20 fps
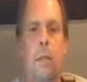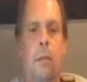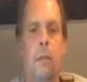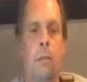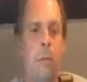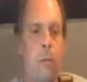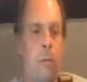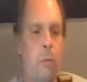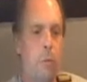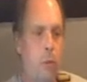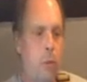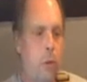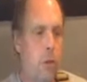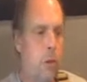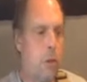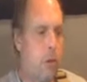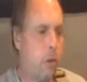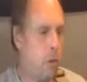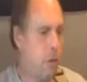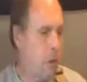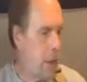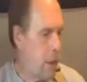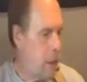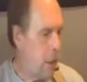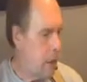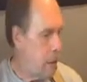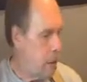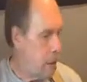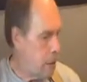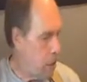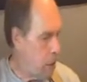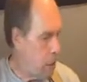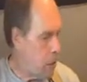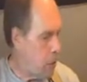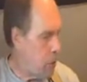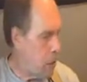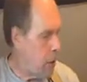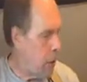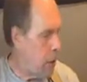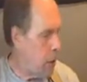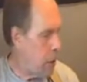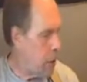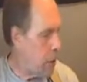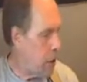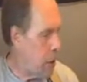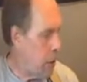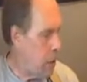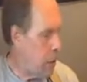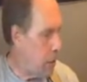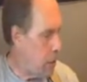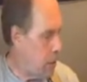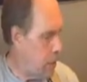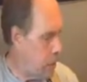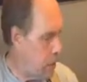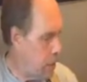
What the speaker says: we refer to the notes within the scale,